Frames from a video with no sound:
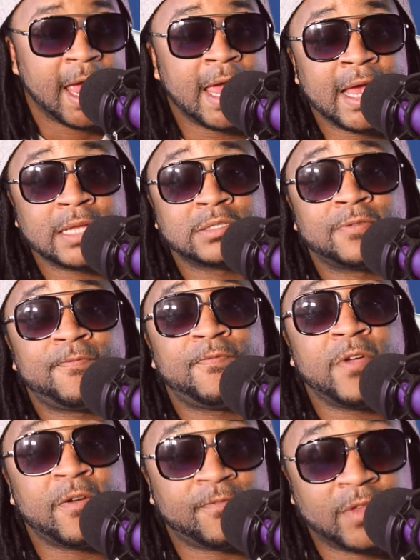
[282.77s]
It's
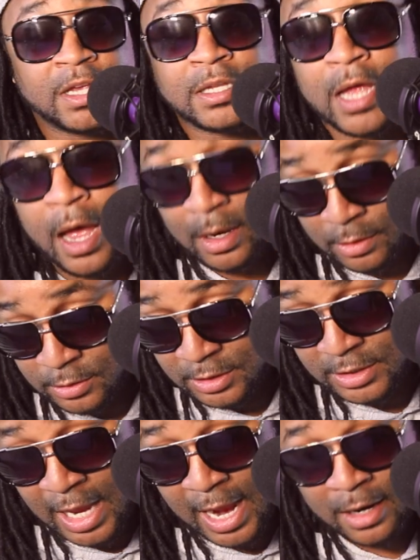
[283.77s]
$50.
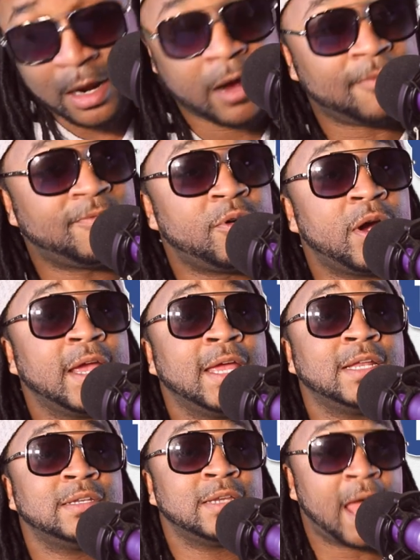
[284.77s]
Sign up for
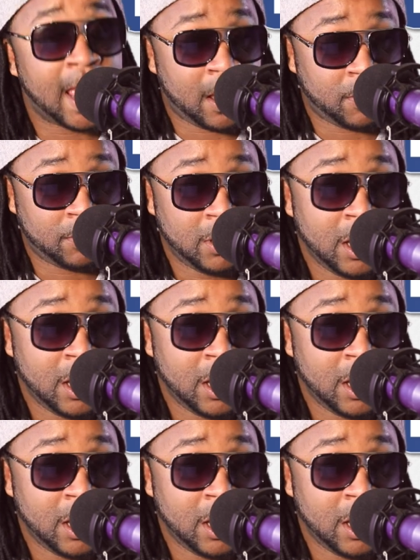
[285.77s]
it now,